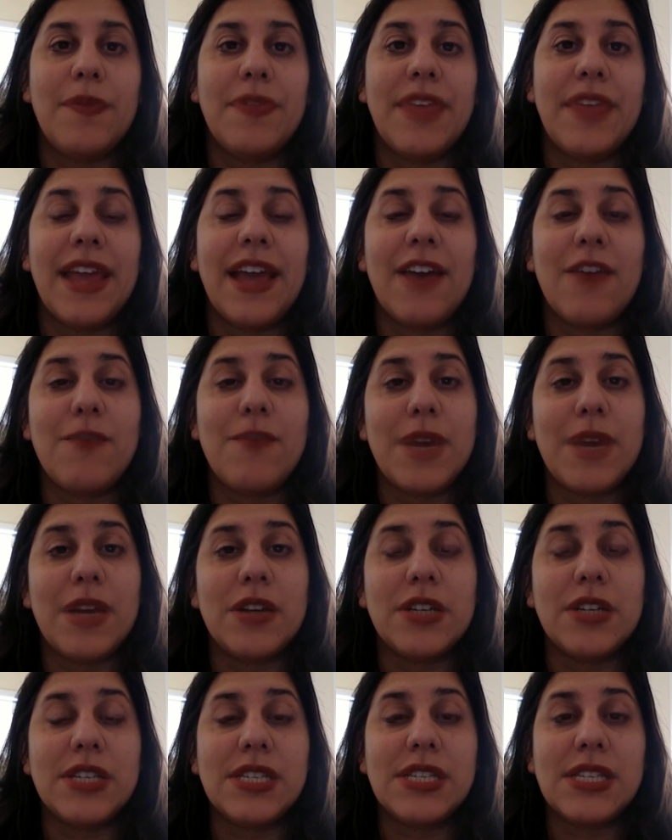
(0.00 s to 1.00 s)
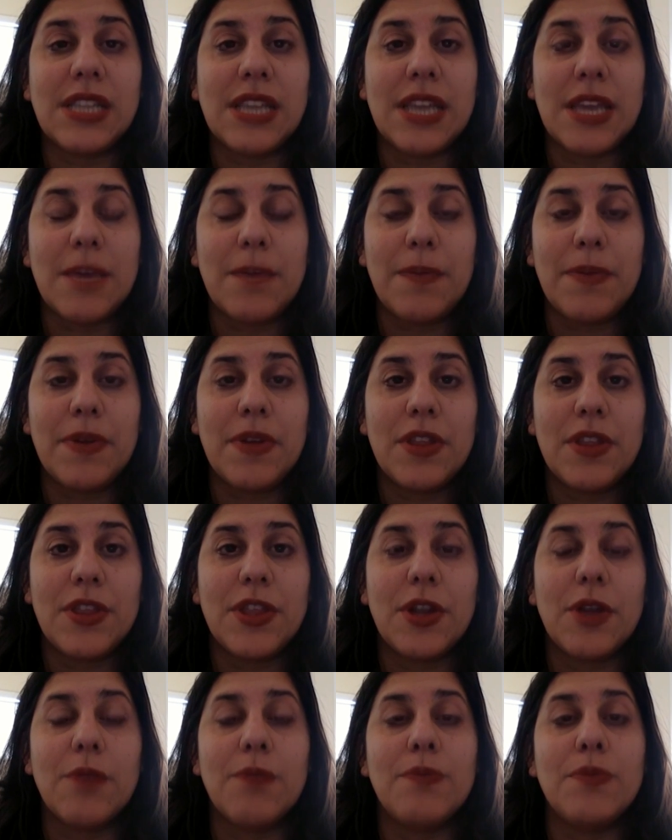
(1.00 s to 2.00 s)
They have better sleep.
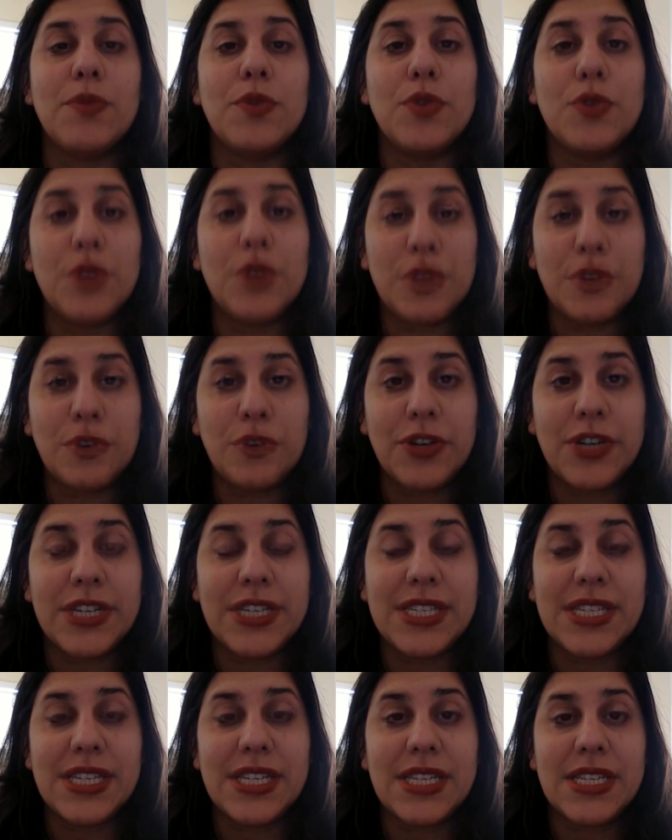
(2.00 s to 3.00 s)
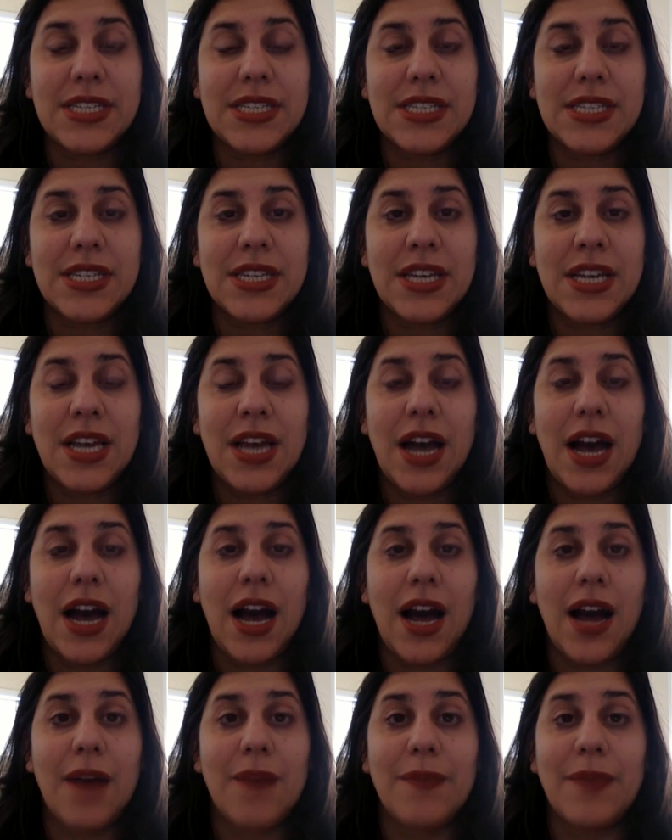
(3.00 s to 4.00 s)
Their mood increases,
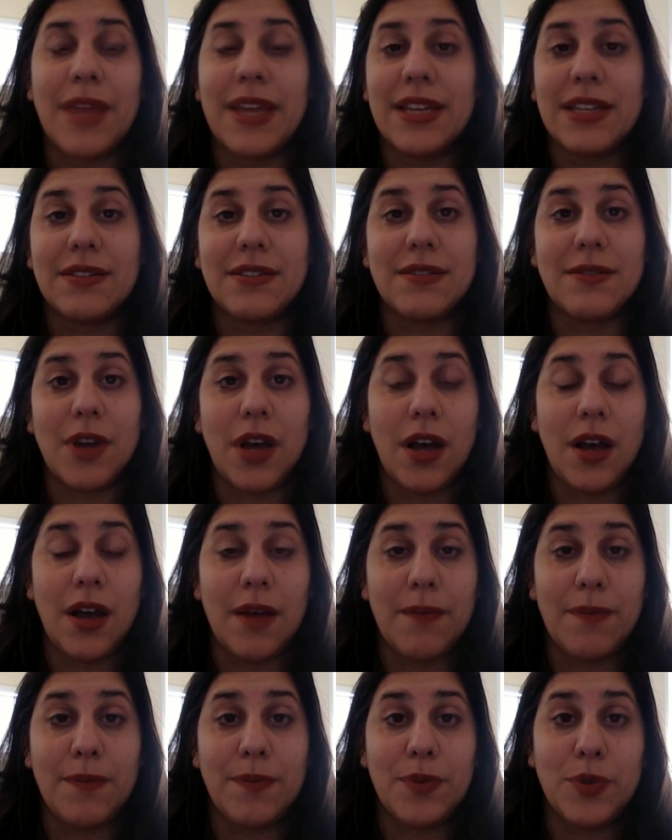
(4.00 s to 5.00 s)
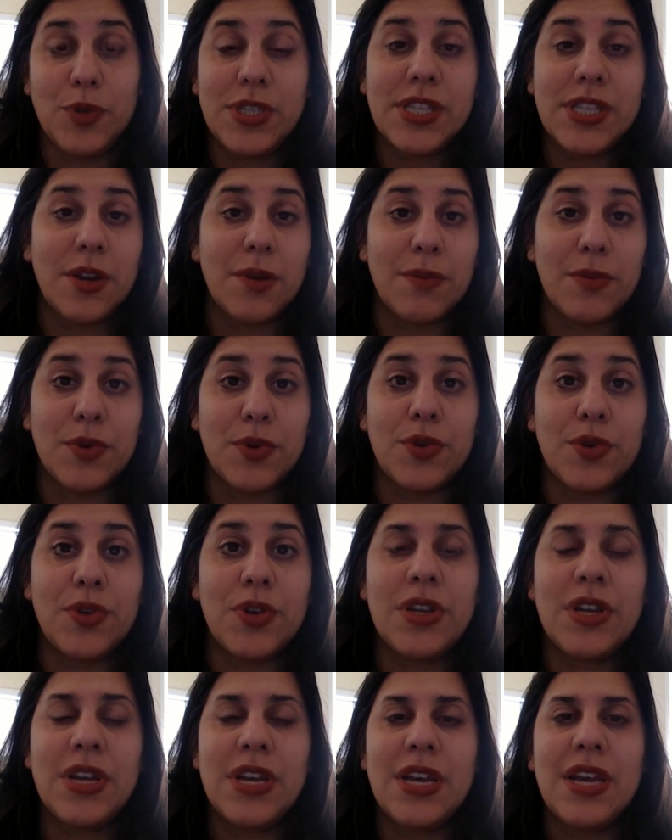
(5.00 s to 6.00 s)
like it boosts their
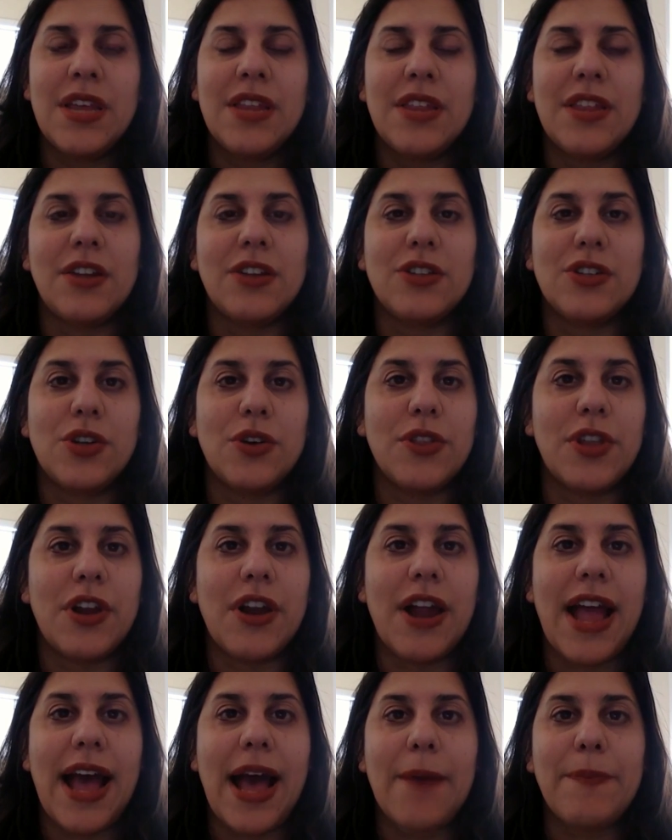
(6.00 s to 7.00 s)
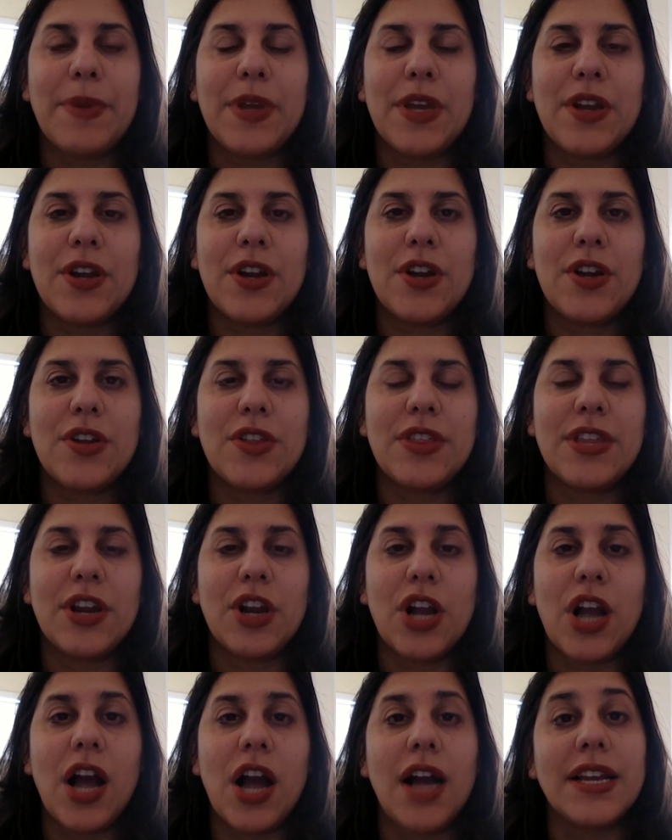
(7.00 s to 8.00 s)
mood. So they're happier.
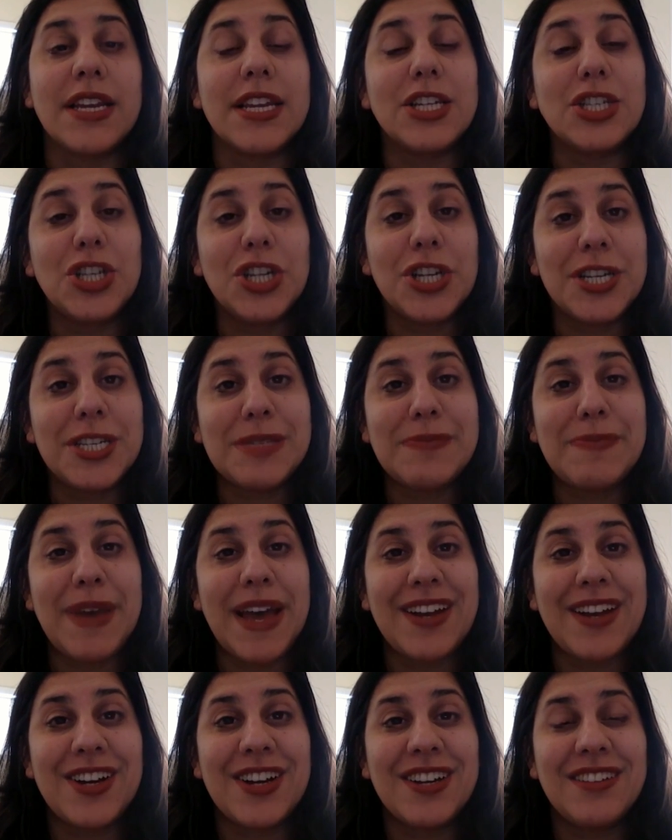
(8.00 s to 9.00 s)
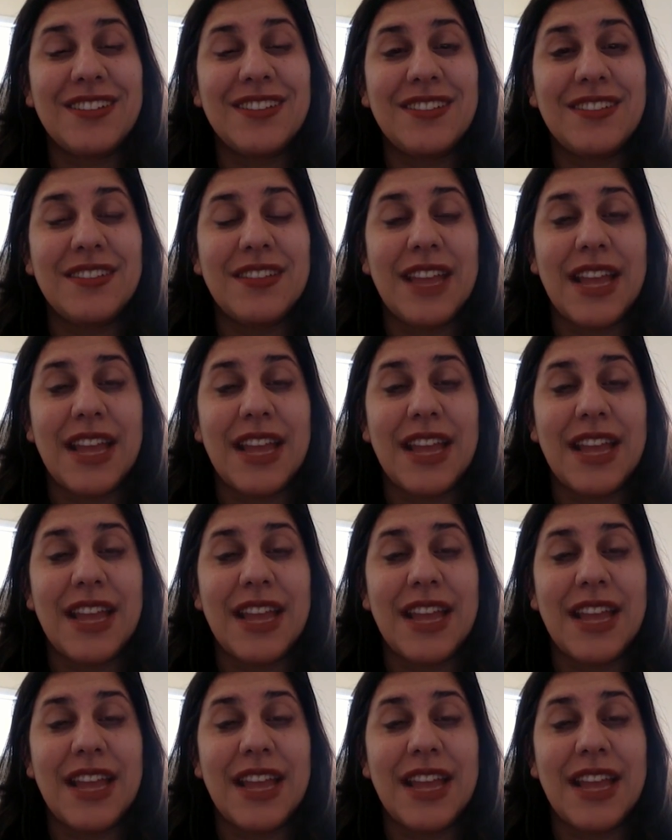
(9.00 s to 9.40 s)
Their cognition is better.